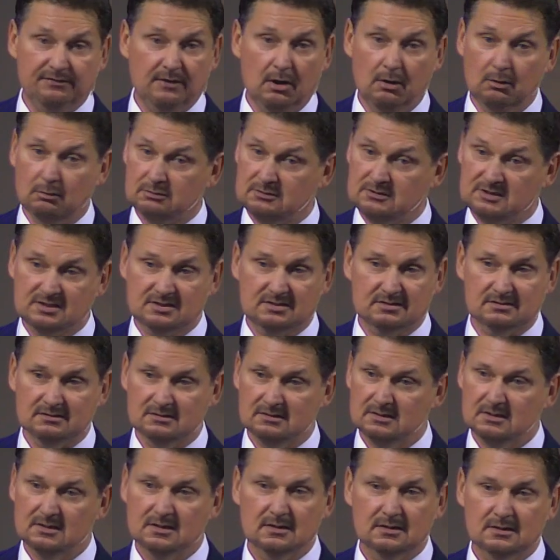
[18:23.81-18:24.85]
folks,
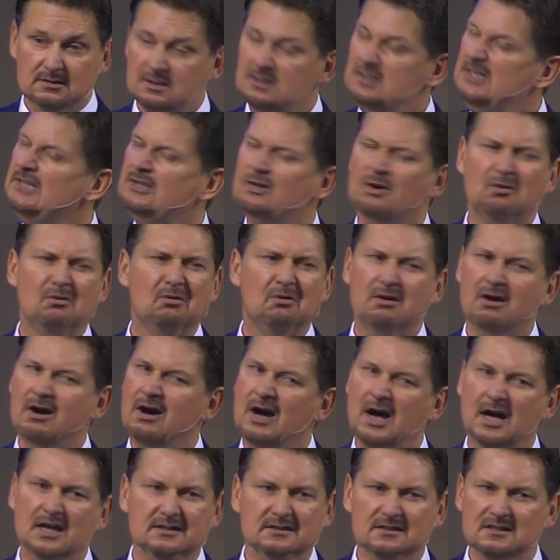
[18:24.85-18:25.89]
you need to
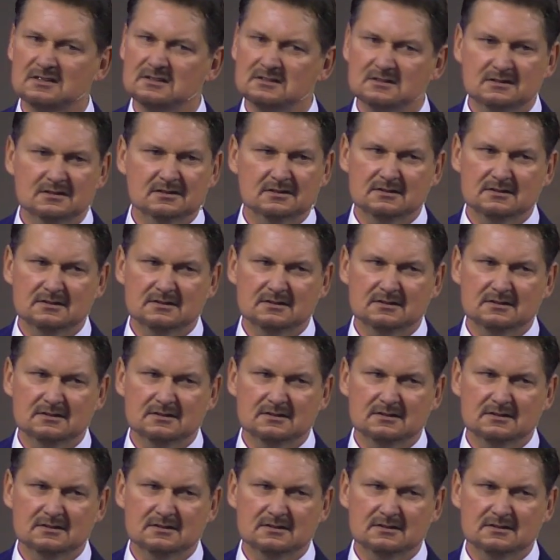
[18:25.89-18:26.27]
run.